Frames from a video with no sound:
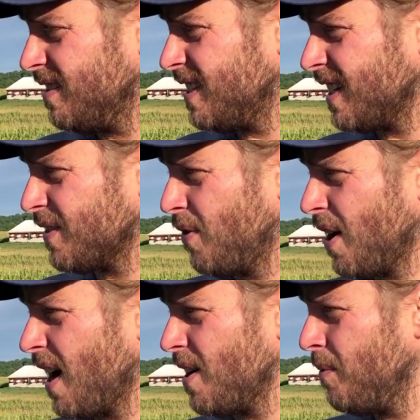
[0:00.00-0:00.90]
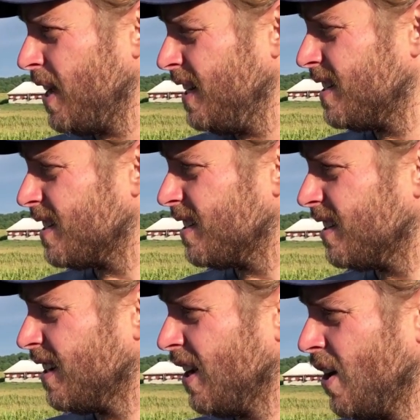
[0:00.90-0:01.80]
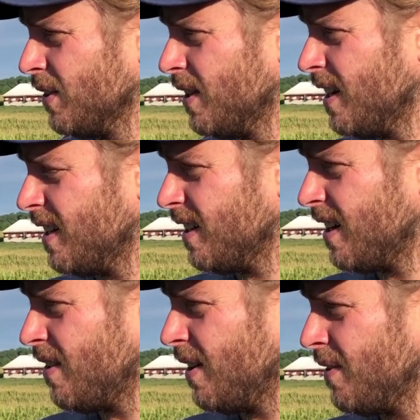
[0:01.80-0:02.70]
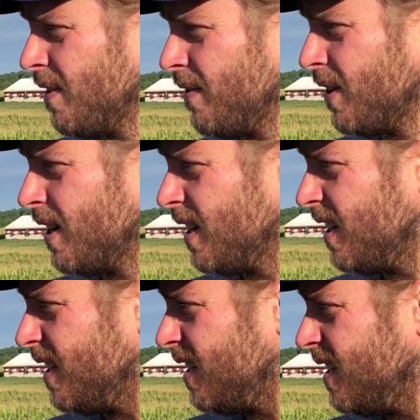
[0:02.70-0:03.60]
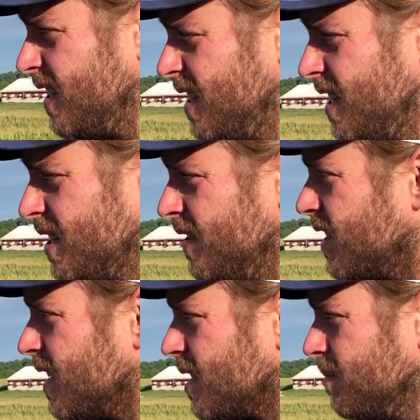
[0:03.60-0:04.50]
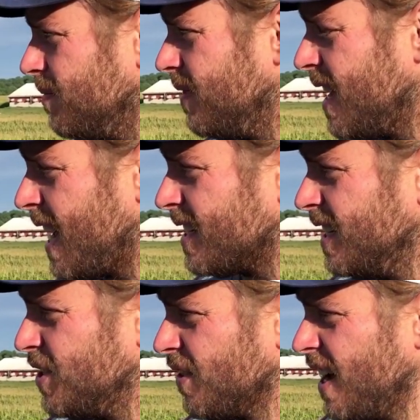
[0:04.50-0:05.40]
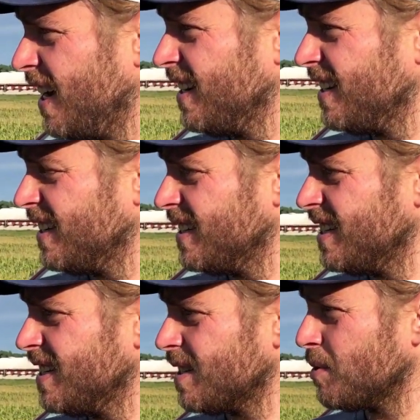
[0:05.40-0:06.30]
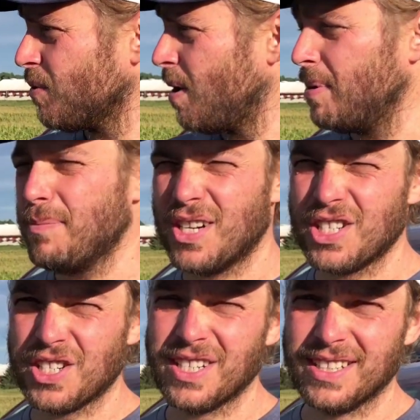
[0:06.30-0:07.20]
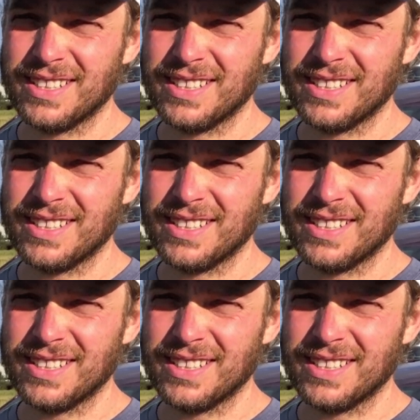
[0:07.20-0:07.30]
6 foot high weeds around the river. So he's got some nasty terrain, some swampy bush.